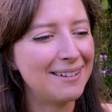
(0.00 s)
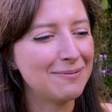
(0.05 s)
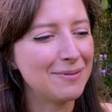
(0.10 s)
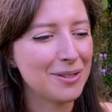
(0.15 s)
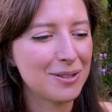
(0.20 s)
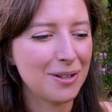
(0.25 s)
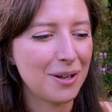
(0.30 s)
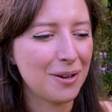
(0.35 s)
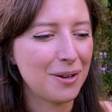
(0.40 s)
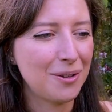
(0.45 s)

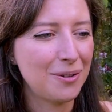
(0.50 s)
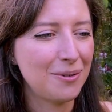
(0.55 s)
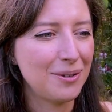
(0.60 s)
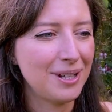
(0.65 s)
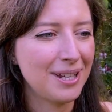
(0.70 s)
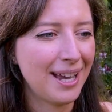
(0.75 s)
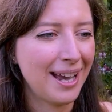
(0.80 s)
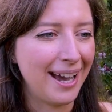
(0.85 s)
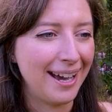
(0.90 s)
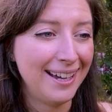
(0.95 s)
So
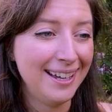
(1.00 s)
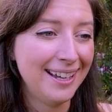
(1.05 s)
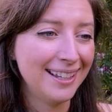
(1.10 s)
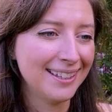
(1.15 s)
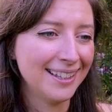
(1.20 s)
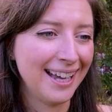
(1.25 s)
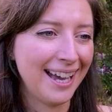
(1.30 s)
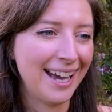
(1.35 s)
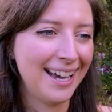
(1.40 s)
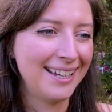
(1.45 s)
yeah,
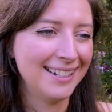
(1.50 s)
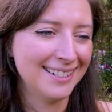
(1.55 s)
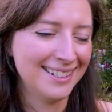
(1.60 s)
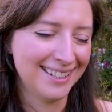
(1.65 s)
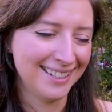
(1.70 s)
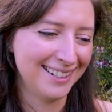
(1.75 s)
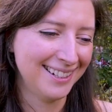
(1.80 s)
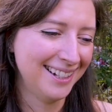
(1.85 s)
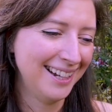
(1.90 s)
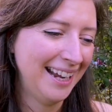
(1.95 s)
and
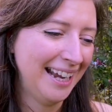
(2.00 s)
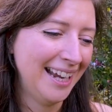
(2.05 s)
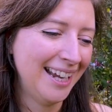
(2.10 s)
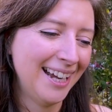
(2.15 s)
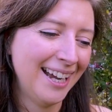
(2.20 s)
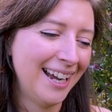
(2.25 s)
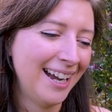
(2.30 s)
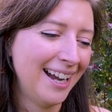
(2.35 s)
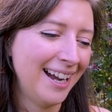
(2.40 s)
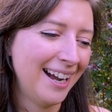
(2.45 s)

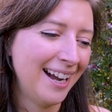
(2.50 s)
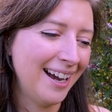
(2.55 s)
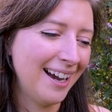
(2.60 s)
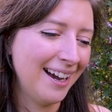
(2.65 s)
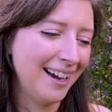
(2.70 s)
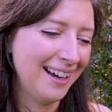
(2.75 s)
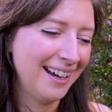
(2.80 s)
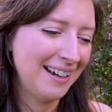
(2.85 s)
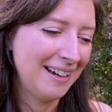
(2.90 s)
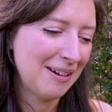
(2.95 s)

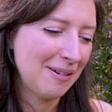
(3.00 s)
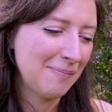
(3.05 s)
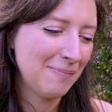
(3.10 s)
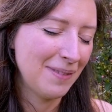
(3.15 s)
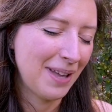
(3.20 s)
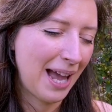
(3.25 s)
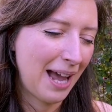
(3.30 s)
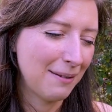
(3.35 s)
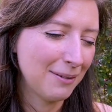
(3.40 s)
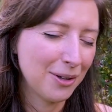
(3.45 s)
I'm
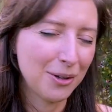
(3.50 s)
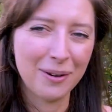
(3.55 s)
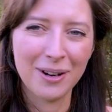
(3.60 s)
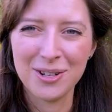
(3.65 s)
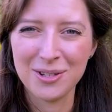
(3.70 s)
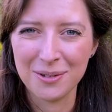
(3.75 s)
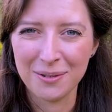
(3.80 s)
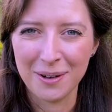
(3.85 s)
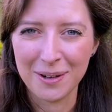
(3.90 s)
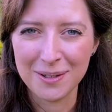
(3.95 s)
not quite
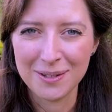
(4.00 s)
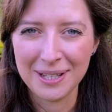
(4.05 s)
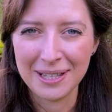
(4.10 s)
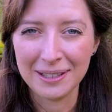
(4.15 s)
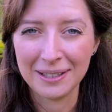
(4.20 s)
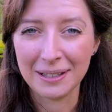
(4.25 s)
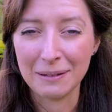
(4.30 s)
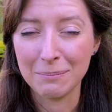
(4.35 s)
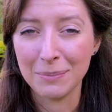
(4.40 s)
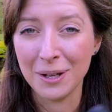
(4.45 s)
sure what I was
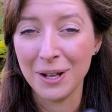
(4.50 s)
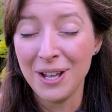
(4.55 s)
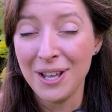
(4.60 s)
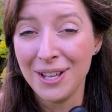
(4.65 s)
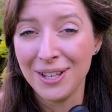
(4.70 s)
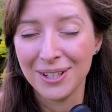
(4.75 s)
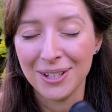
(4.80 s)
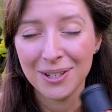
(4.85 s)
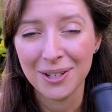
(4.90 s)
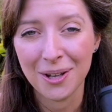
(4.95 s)
thinking, but
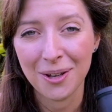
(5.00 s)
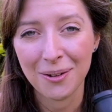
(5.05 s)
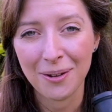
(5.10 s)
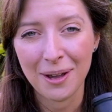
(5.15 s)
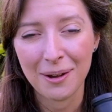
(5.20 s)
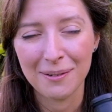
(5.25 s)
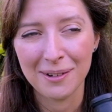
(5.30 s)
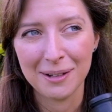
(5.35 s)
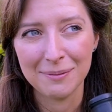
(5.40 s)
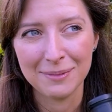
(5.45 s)
you know
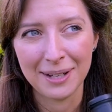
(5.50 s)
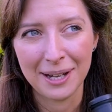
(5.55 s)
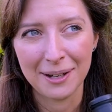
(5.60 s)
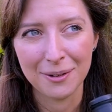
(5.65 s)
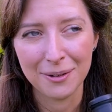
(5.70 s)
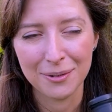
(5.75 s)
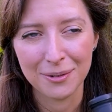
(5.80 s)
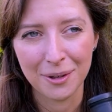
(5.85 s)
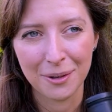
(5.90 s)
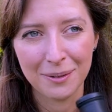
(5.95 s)
how I'm
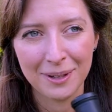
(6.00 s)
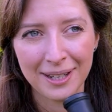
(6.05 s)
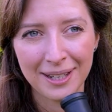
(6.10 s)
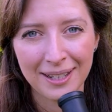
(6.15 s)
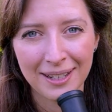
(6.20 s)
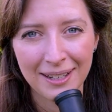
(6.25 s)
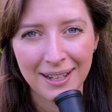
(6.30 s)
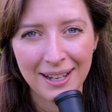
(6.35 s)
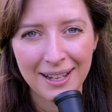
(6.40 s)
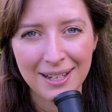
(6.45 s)
now
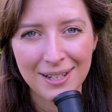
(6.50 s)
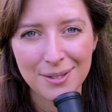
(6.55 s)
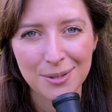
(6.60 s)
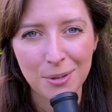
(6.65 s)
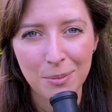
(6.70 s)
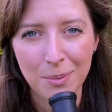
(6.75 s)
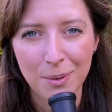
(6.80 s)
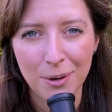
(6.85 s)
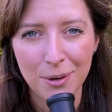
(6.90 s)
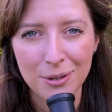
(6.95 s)
growing a
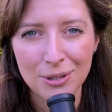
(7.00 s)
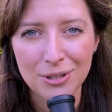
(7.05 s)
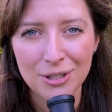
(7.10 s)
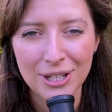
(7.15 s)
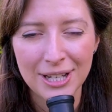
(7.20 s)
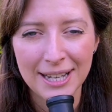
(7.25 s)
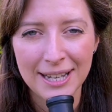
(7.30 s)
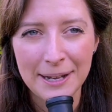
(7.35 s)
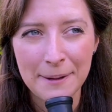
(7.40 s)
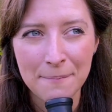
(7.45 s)
super hot
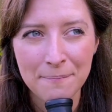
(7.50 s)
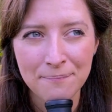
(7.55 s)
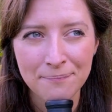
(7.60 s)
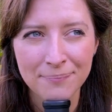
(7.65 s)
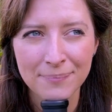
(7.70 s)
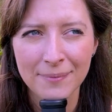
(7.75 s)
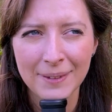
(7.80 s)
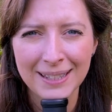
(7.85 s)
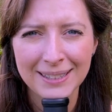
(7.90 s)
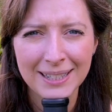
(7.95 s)
chilli?
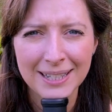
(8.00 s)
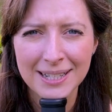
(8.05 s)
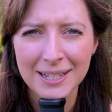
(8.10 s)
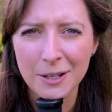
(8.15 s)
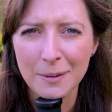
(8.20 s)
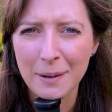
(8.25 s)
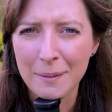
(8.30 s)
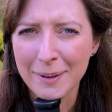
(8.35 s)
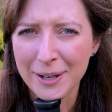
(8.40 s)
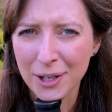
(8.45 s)
Did I tell
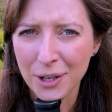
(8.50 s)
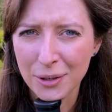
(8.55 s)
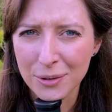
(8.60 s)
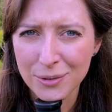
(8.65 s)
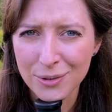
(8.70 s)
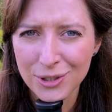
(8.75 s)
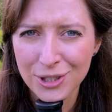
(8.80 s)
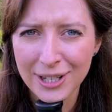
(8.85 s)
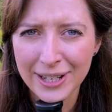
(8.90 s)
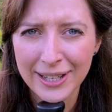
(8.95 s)
you about my
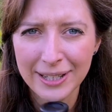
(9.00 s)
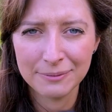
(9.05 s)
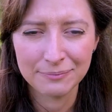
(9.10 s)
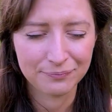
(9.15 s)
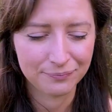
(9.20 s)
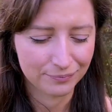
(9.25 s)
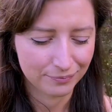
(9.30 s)
ghost chilli?